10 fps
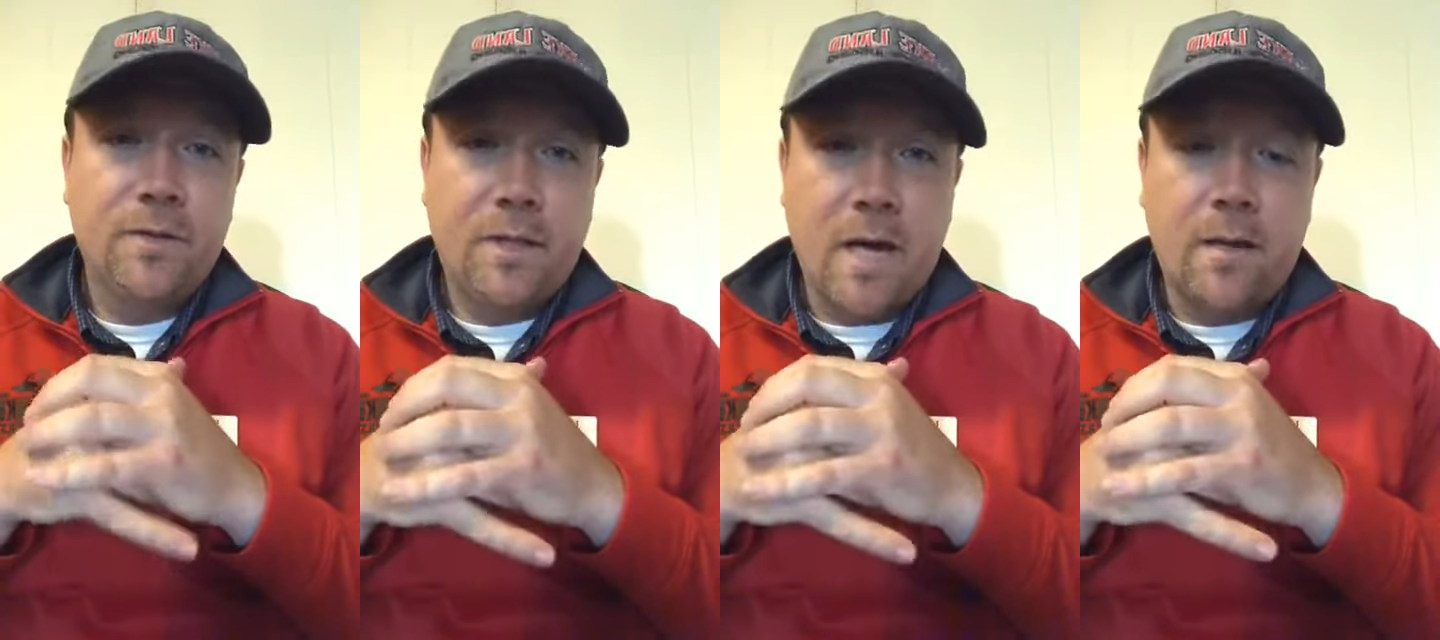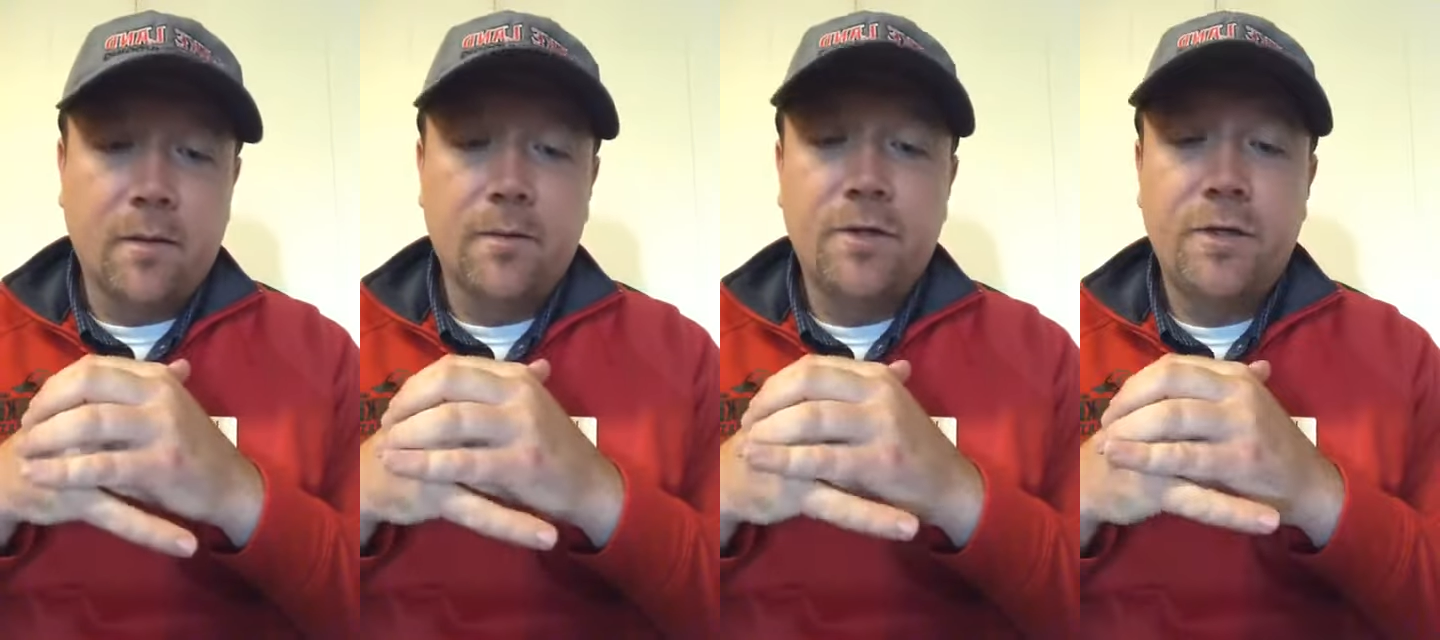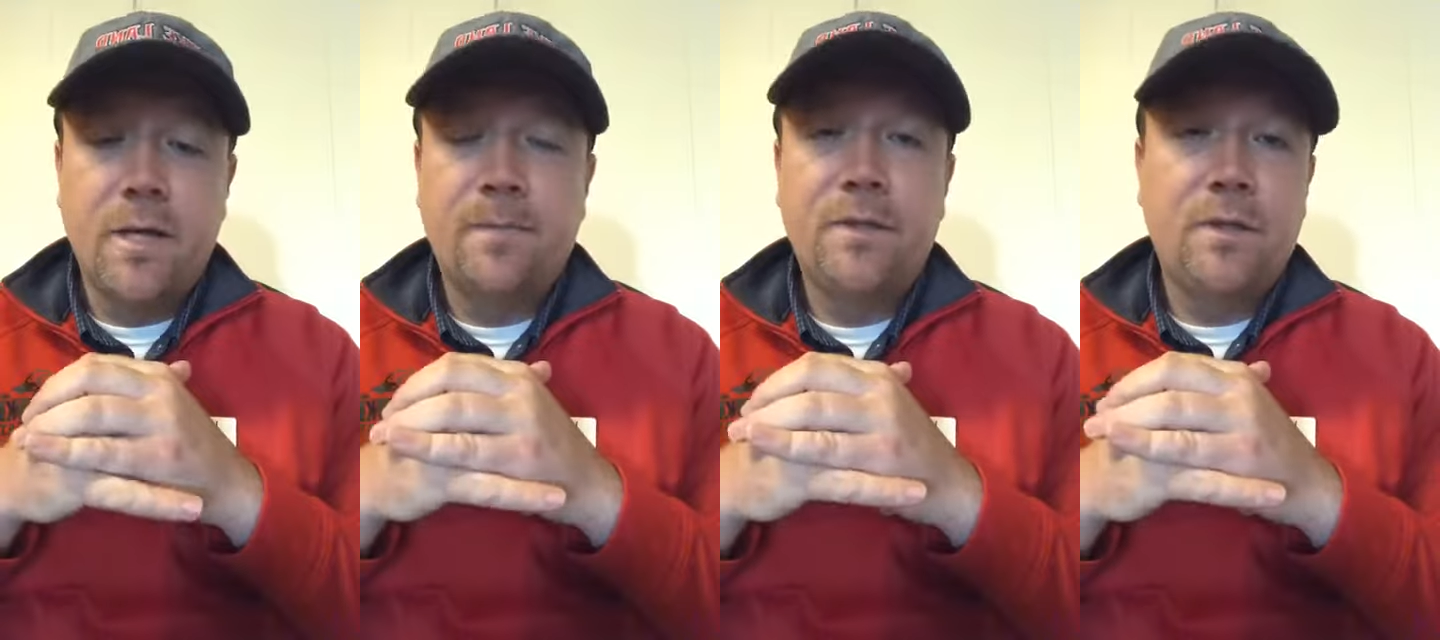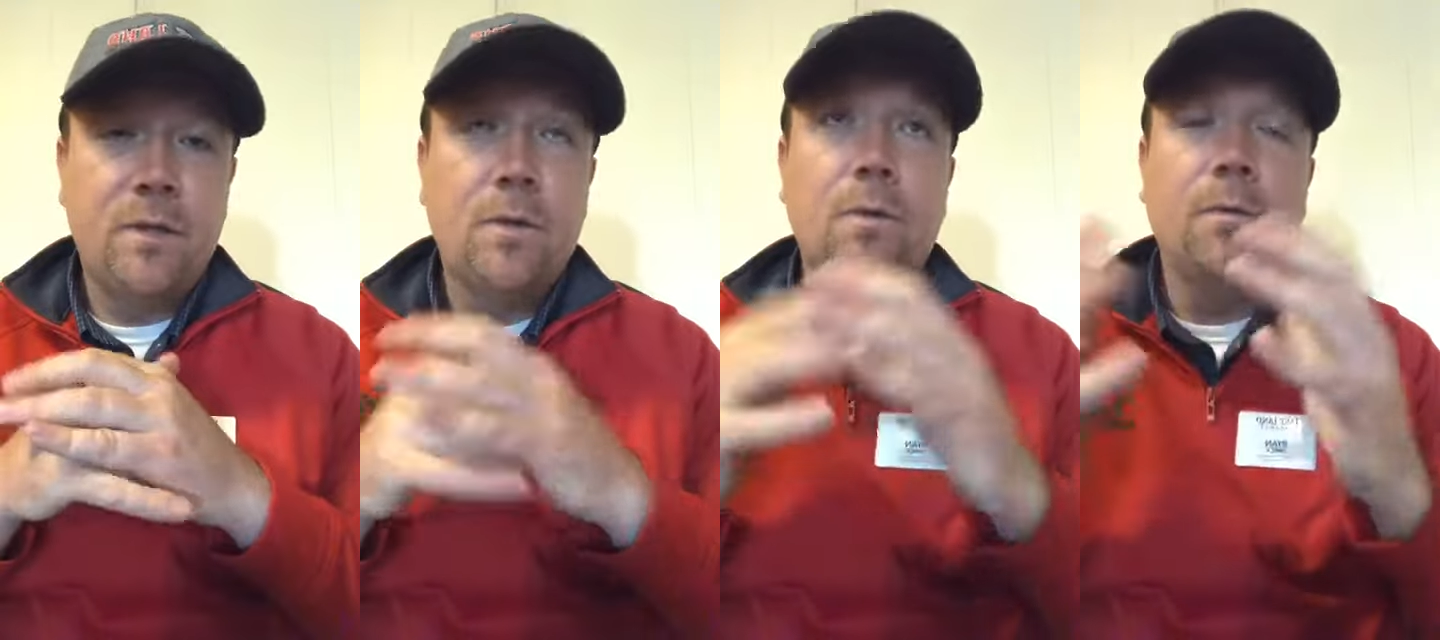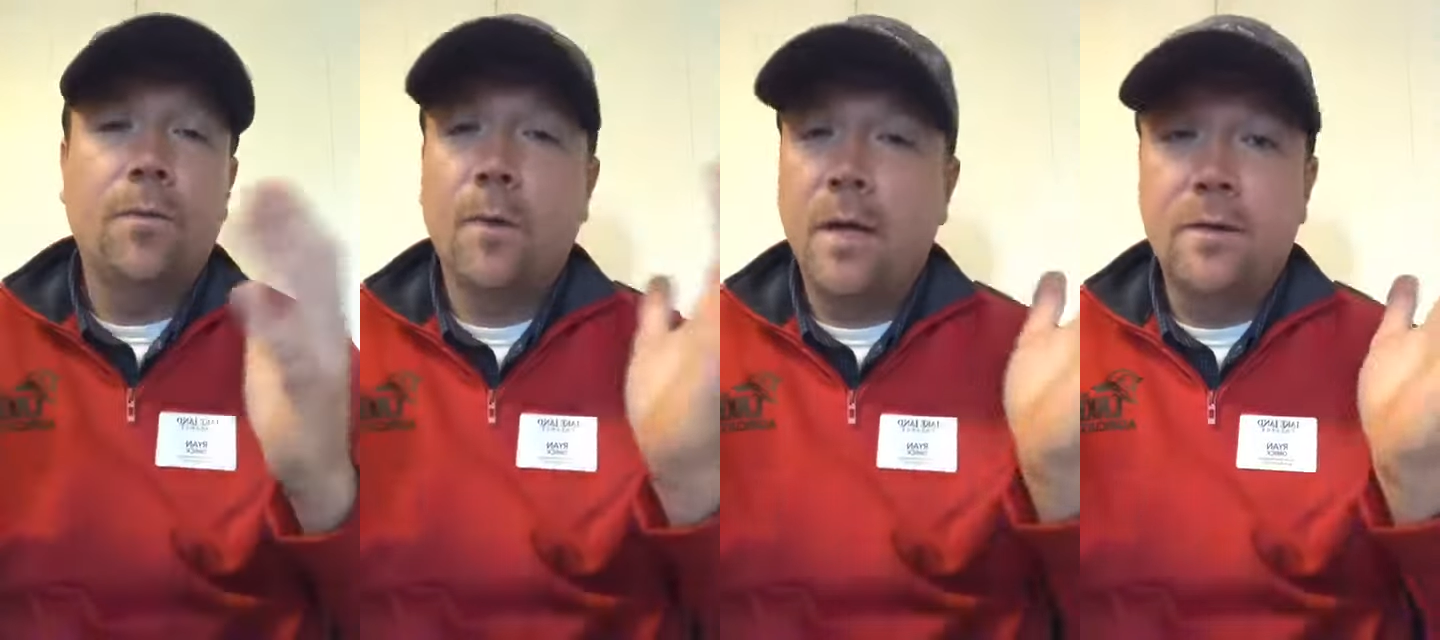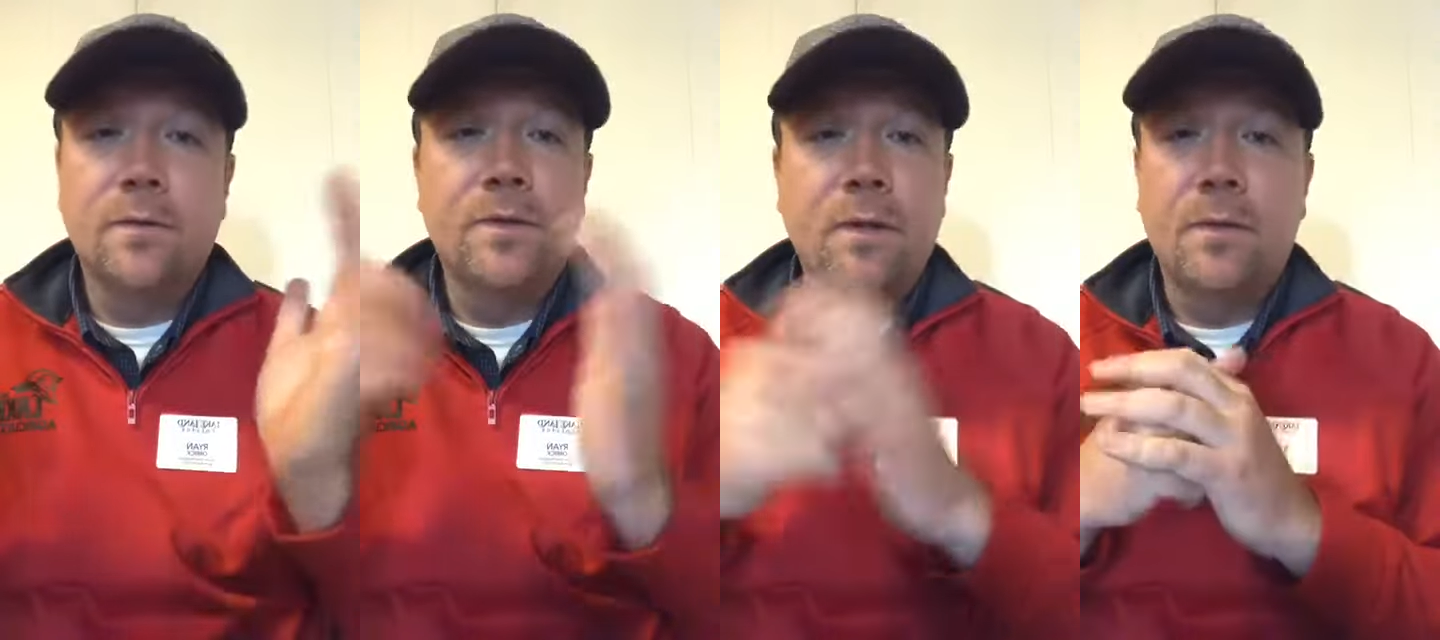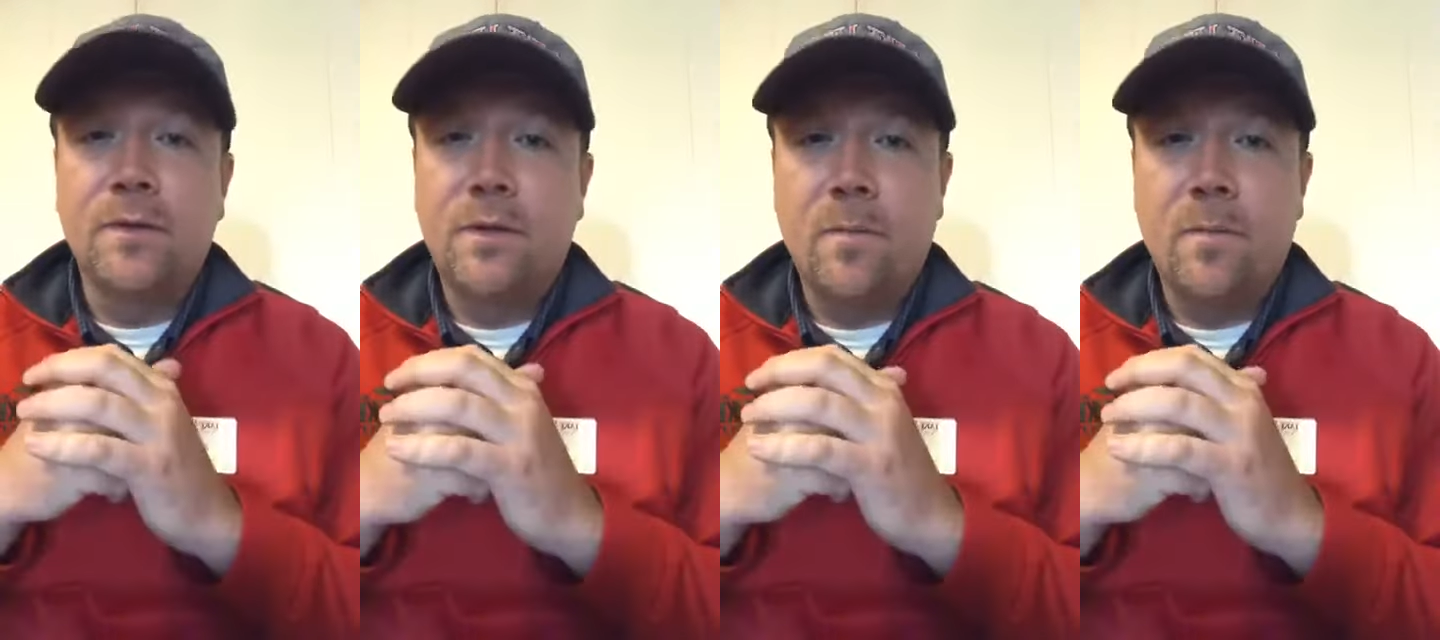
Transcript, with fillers: scholarships to 300 students.